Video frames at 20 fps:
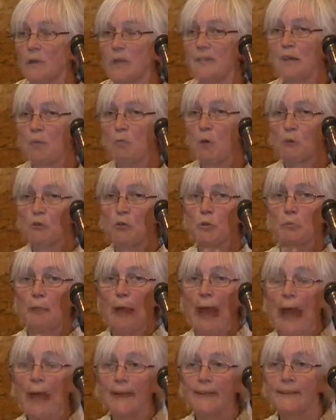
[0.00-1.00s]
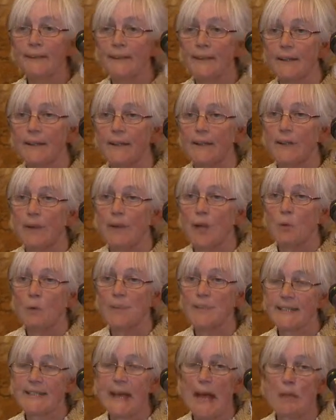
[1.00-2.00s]
Someone from Canada
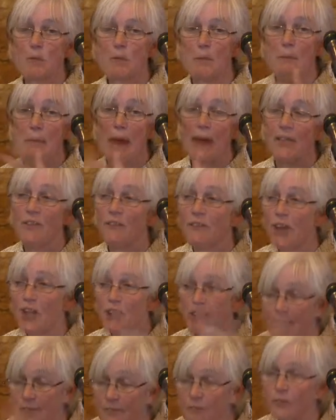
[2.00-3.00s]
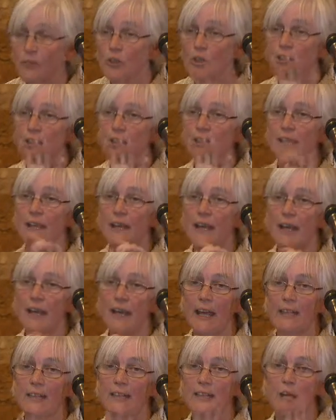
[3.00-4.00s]
was telling me about the very different
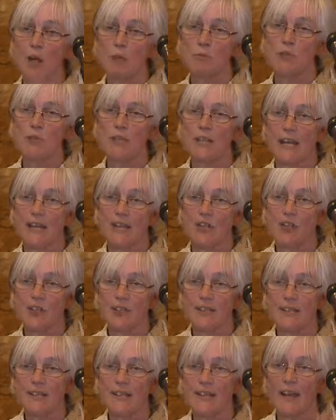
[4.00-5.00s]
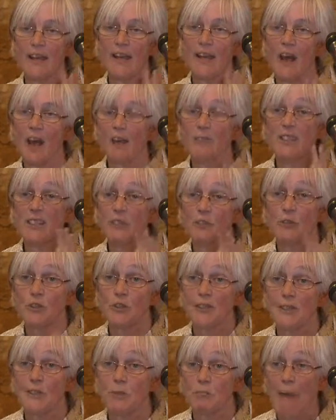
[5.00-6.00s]
interpretations of
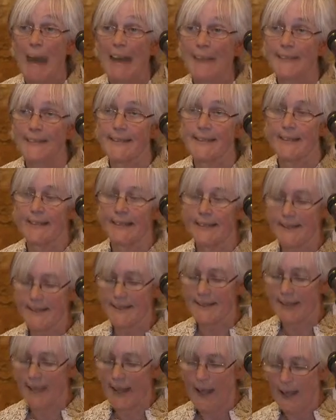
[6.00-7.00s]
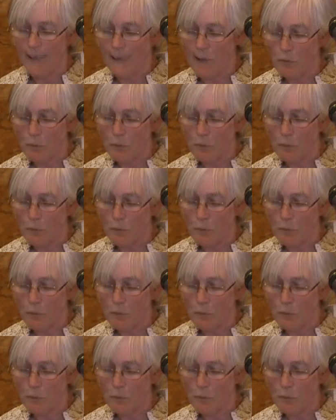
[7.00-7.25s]
different semantics that